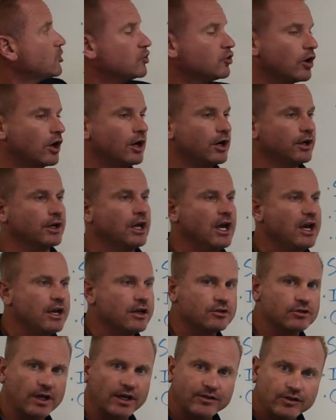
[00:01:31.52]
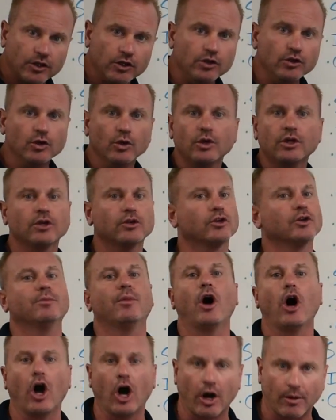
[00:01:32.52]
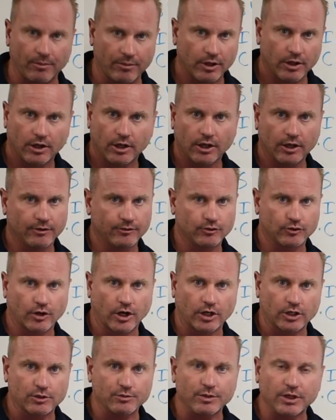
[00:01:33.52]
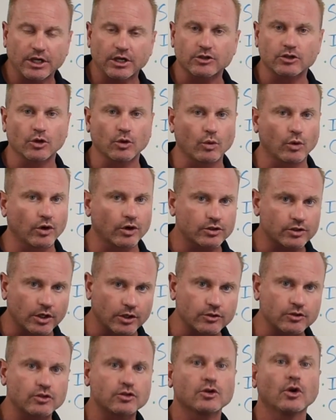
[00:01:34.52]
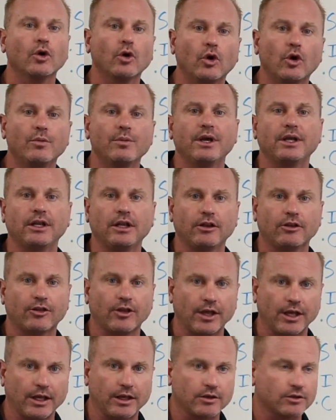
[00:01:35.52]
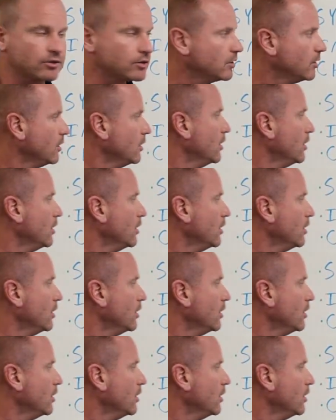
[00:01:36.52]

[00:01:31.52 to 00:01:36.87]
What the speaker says: drug is like the nuclear bomb of drugs because it works on so many things,